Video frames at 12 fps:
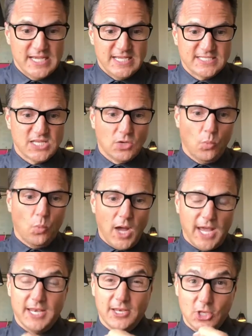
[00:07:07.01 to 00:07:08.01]
Is it
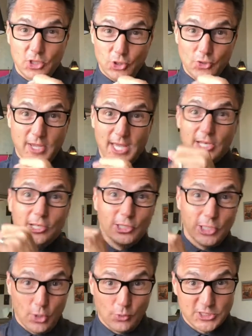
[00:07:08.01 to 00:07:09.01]
1, you get
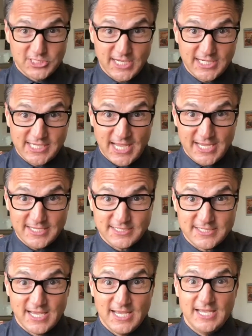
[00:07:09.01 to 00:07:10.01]
lower sick
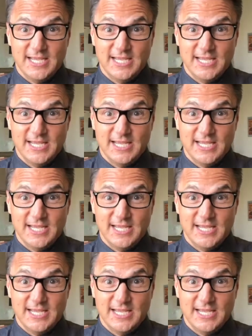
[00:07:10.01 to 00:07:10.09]
days?